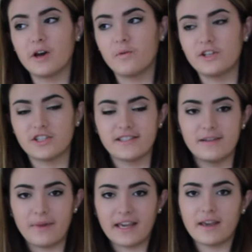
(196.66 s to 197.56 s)
but we just
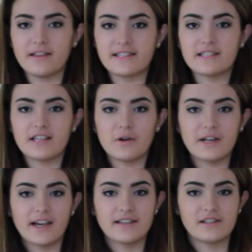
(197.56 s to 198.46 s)
need baking
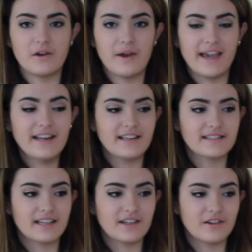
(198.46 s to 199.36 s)
soda, so Annie
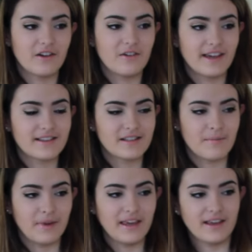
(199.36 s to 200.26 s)
is gonna go get
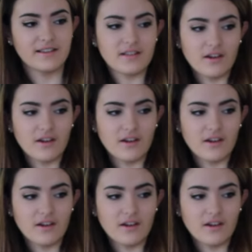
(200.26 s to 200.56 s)
some baking